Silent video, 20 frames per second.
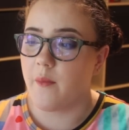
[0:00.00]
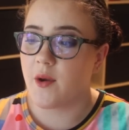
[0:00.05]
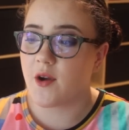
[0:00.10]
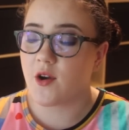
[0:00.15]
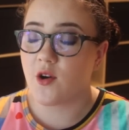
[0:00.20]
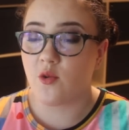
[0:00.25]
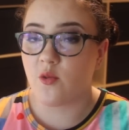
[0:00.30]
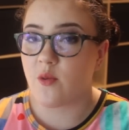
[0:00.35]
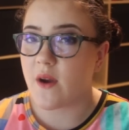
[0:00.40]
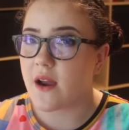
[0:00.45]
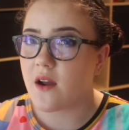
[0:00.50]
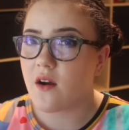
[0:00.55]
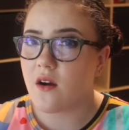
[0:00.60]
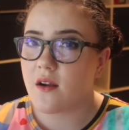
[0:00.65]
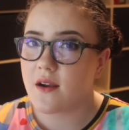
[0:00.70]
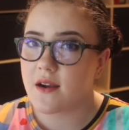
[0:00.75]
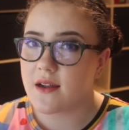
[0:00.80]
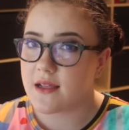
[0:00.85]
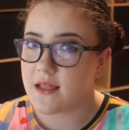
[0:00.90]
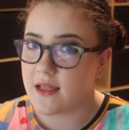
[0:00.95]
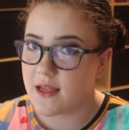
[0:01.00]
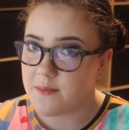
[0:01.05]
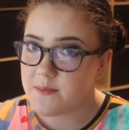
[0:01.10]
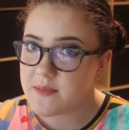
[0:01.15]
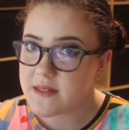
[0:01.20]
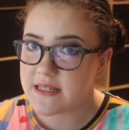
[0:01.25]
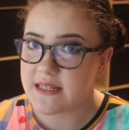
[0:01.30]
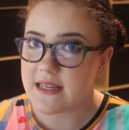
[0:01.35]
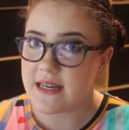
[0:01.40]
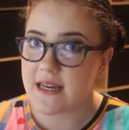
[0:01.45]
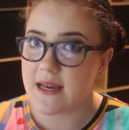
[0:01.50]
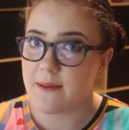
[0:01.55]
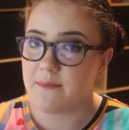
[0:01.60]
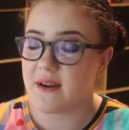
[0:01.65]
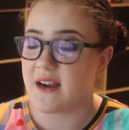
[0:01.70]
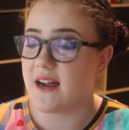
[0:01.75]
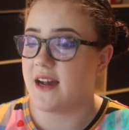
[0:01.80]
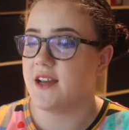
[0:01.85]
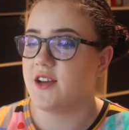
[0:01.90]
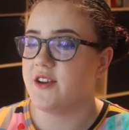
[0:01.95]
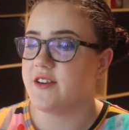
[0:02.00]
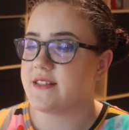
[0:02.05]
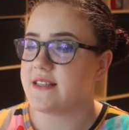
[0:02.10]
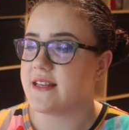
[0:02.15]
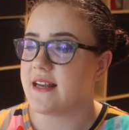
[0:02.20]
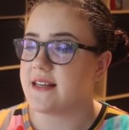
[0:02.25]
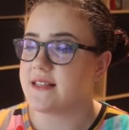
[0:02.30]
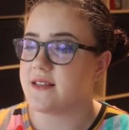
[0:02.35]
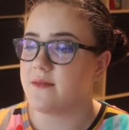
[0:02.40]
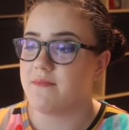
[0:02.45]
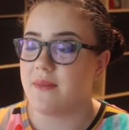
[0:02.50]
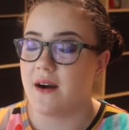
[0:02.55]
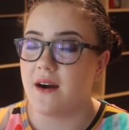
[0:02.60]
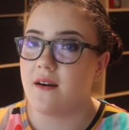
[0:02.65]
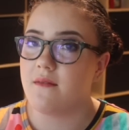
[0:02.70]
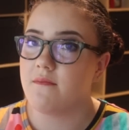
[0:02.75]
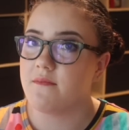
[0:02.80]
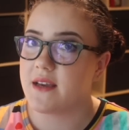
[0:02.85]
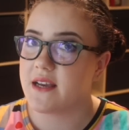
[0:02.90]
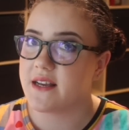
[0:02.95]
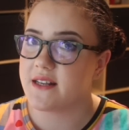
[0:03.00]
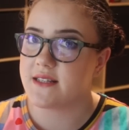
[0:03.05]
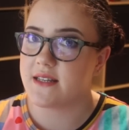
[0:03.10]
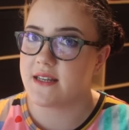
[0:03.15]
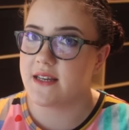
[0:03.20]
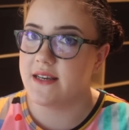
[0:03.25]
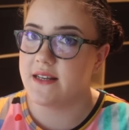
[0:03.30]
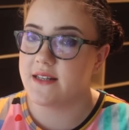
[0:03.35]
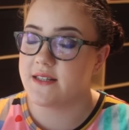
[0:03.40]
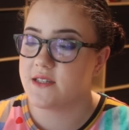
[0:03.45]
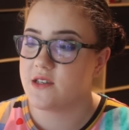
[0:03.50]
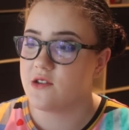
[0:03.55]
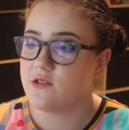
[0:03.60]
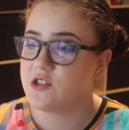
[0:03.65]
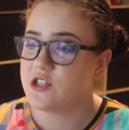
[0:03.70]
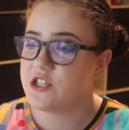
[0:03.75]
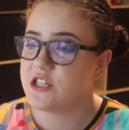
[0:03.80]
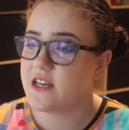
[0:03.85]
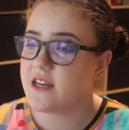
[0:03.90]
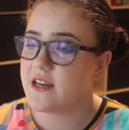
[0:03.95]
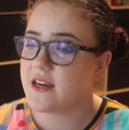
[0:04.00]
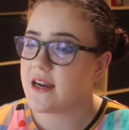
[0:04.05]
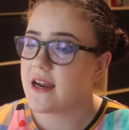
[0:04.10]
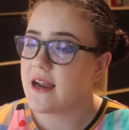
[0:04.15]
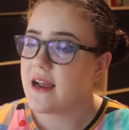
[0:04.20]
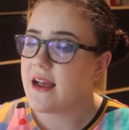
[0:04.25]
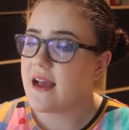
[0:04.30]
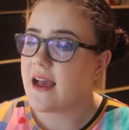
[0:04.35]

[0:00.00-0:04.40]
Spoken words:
crayon lipstick, but I use it as a balm because it is so sheer,